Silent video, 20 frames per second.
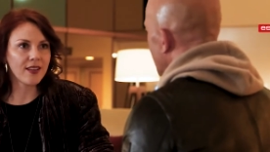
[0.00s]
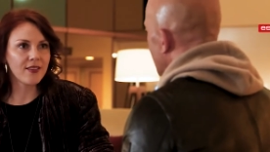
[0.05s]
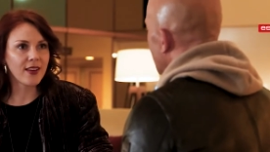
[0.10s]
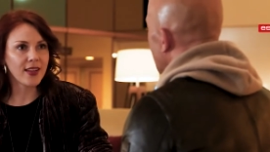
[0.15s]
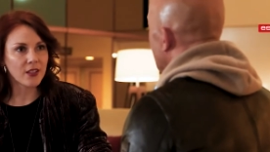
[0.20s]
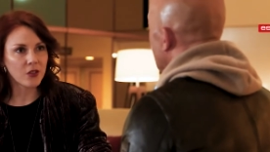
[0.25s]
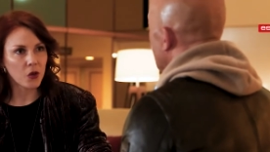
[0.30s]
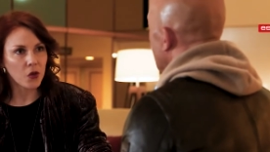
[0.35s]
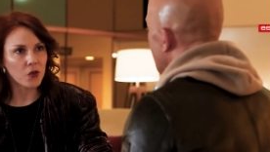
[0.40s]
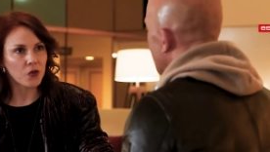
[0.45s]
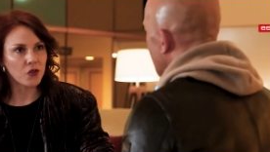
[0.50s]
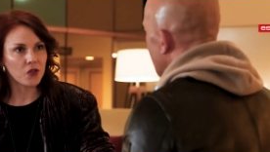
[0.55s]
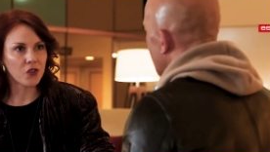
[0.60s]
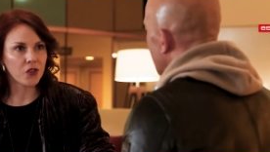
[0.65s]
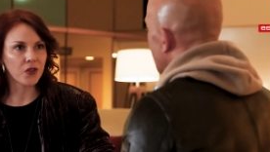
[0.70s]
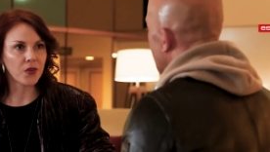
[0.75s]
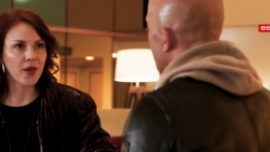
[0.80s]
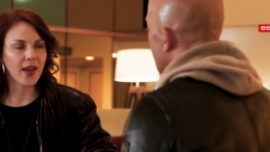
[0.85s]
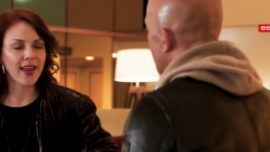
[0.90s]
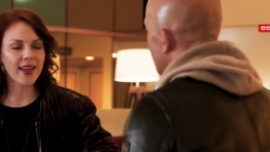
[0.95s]
If I told
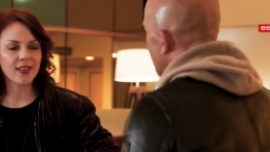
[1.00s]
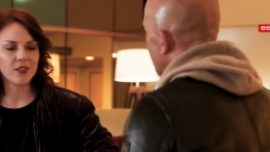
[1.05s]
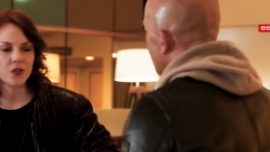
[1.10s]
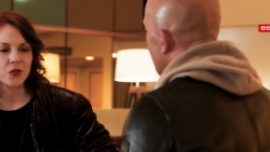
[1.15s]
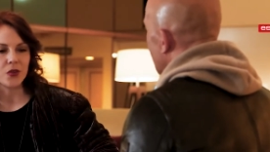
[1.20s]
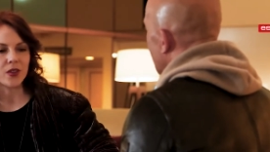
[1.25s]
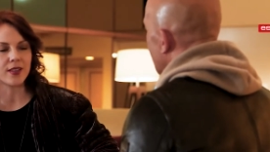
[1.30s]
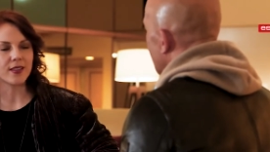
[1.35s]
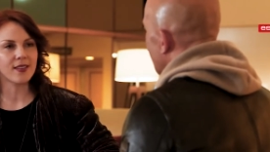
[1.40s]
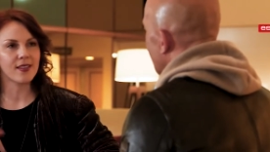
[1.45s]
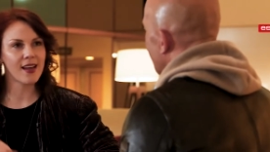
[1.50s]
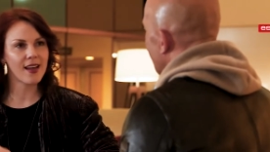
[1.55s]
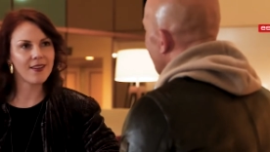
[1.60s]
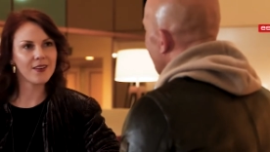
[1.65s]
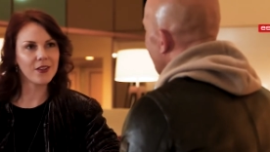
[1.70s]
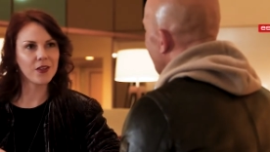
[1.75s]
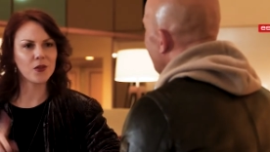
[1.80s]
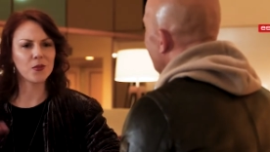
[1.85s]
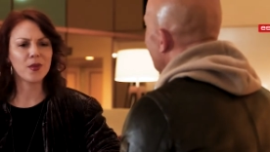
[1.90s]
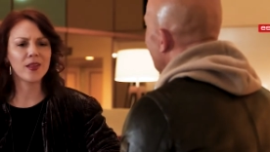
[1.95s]
you, hey, do this now,
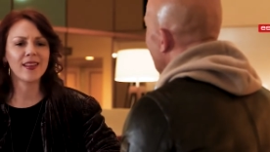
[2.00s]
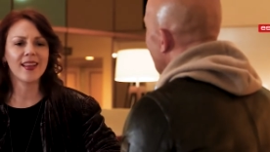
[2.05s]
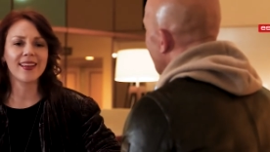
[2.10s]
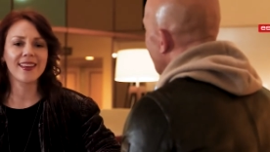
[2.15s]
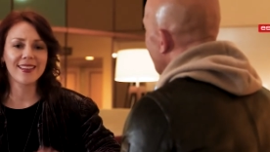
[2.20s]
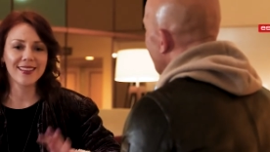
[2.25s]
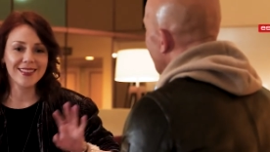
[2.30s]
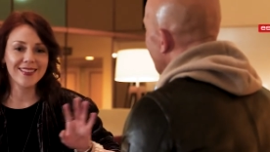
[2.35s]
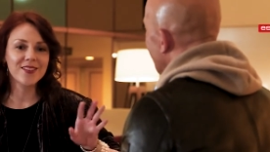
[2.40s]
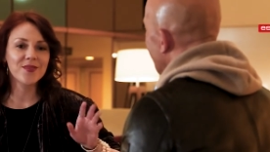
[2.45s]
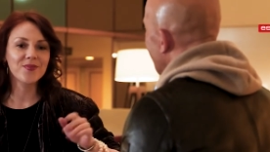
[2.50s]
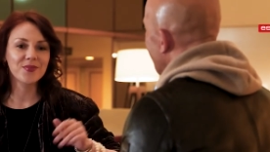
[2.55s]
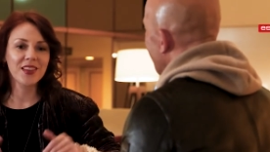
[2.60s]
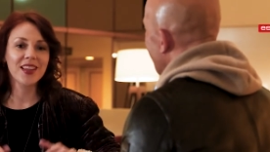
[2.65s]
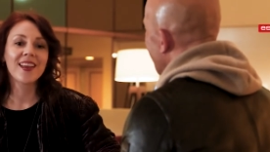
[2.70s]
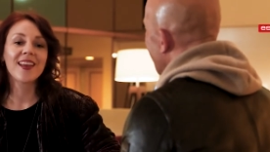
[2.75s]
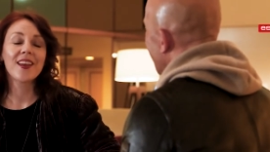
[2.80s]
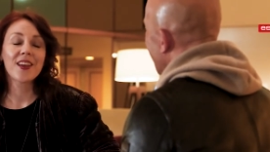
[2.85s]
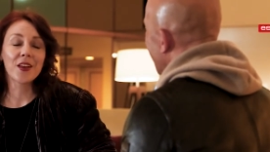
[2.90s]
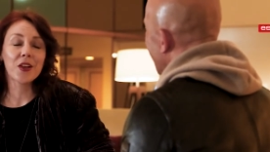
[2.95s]
you'd be like,
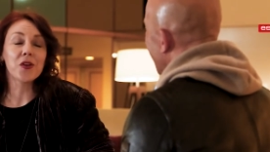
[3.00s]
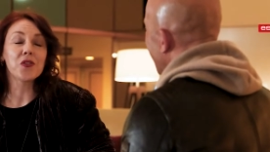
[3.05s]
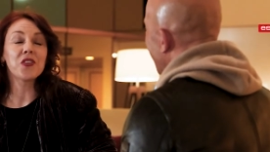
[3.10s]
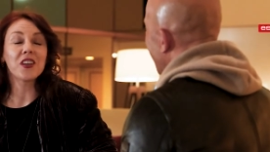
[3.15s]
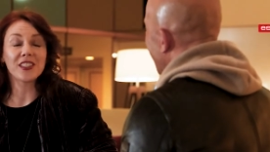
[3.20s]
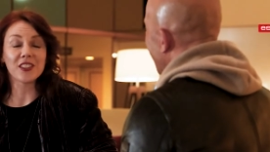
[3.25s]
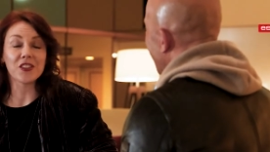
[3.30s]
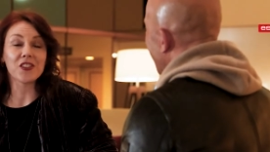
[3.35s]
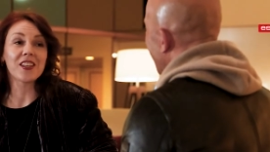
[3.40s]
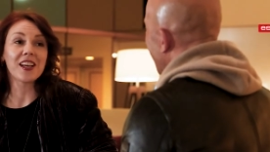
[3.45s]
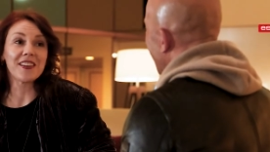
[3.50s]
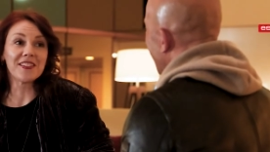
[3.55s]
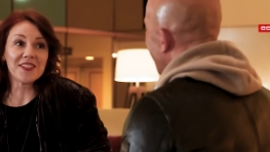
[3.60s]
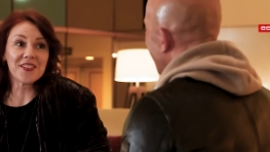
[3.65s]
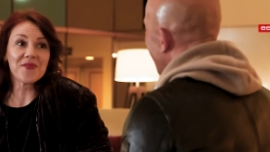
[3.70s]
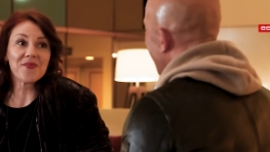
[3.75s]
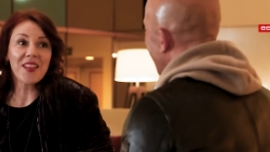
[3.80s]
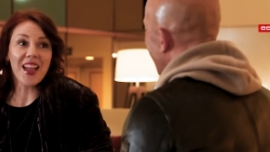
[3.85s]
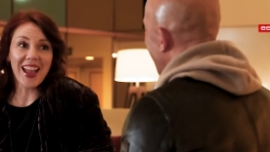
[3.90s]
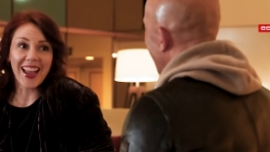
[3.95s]
go fuck yourself. Yeah.